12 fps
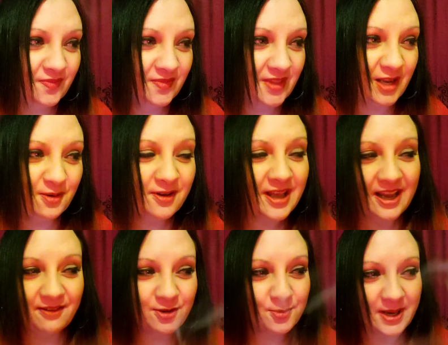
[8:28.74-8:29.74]
They will
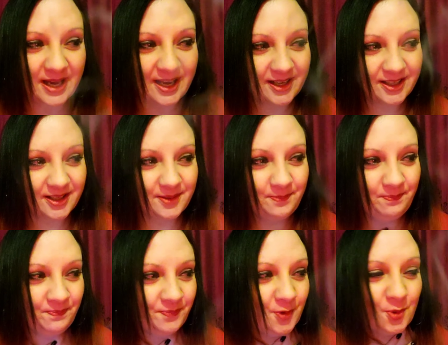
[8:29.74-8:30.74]
have your back
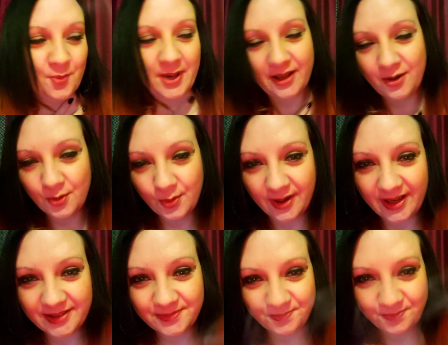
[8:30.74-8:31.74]
no matter what.
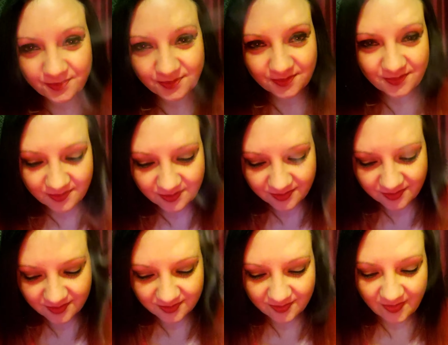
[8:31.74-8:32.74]

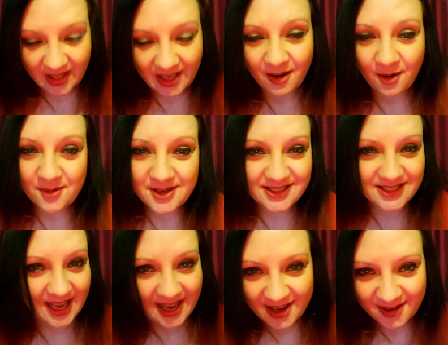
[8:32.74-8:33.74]
They always
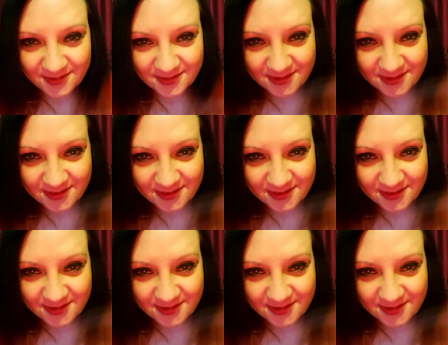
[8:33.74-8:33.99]
have.